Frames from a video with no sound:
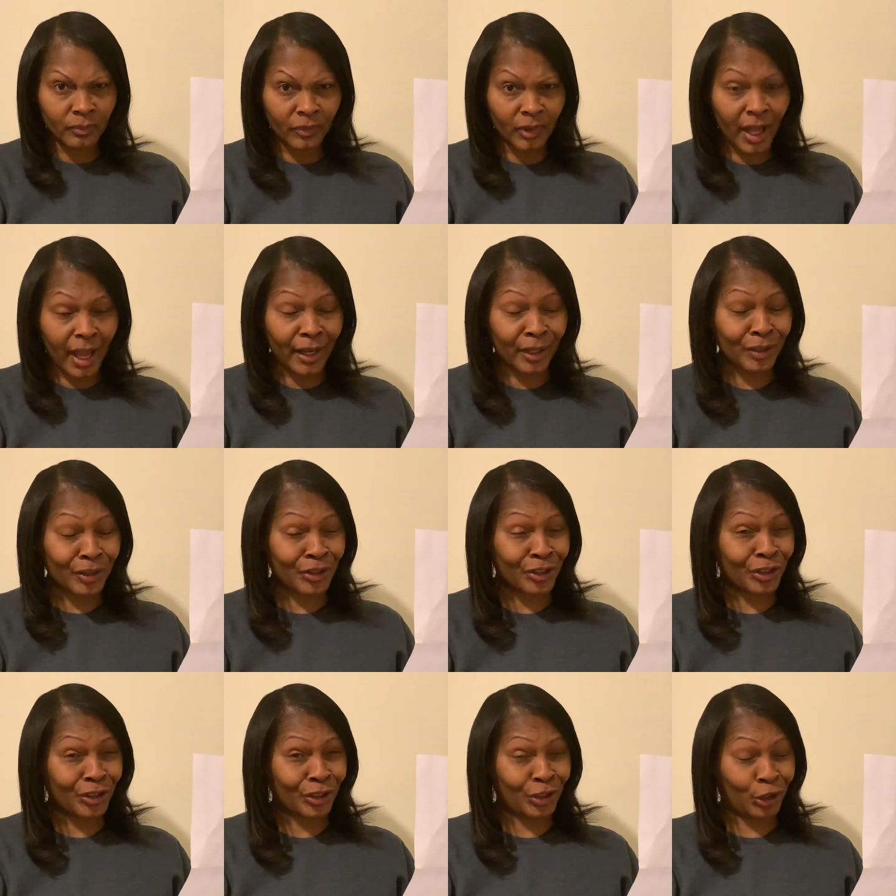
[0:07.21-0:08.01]

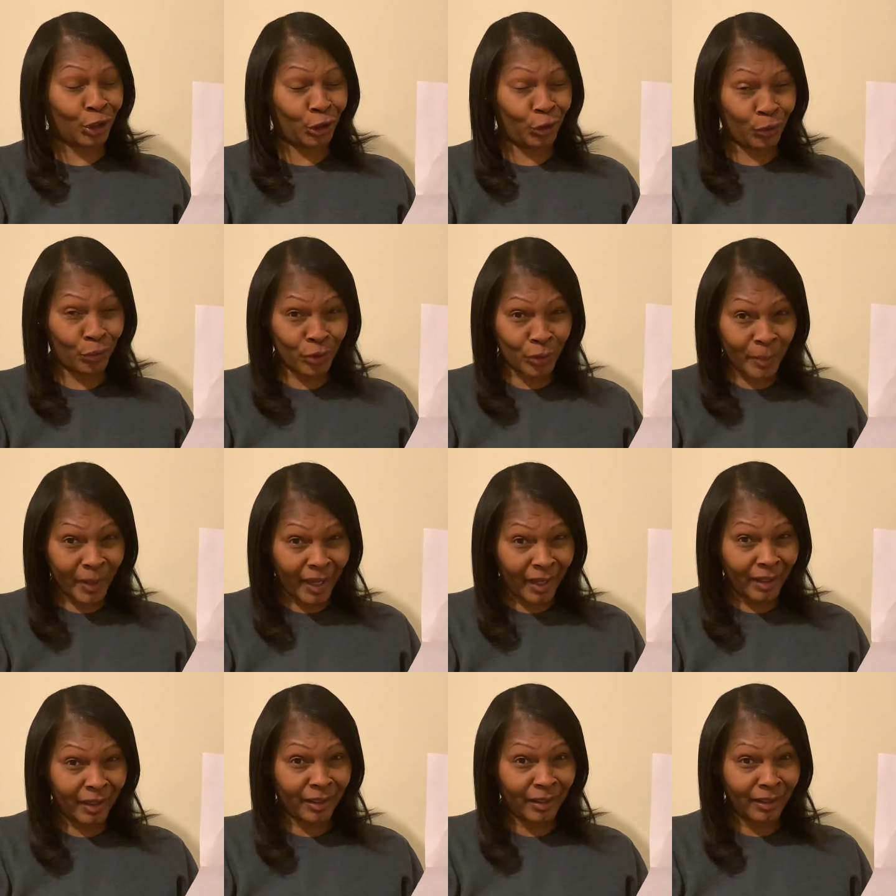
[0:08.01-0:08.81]
Excuse
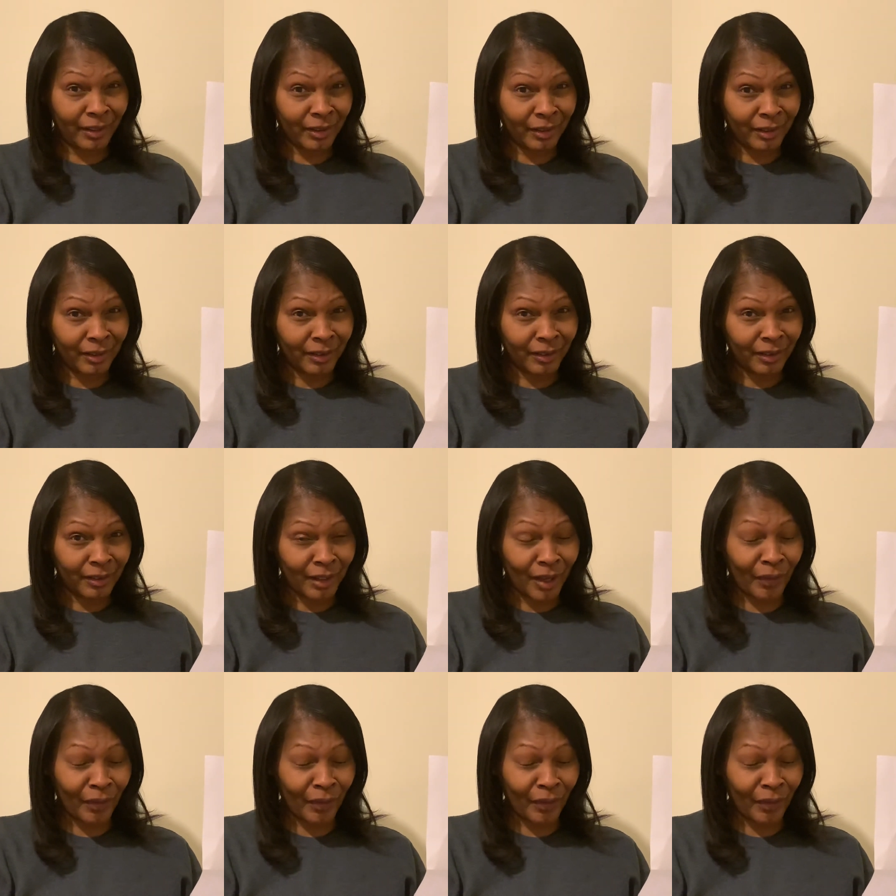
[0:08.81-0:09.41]
me?